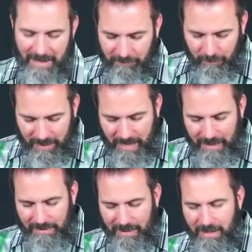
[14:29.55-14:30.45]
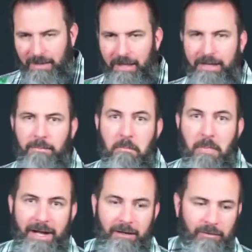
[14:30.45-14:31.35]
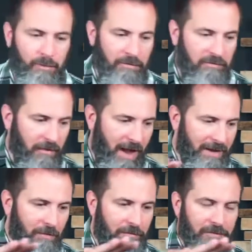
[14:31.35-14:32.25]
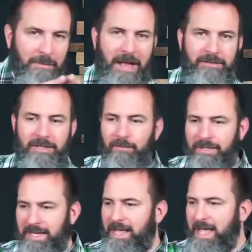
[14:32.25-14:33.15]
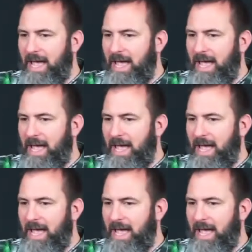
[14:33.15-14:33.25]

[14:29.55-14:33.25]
If we kind of, like a miner, we fly over the mountain and we say,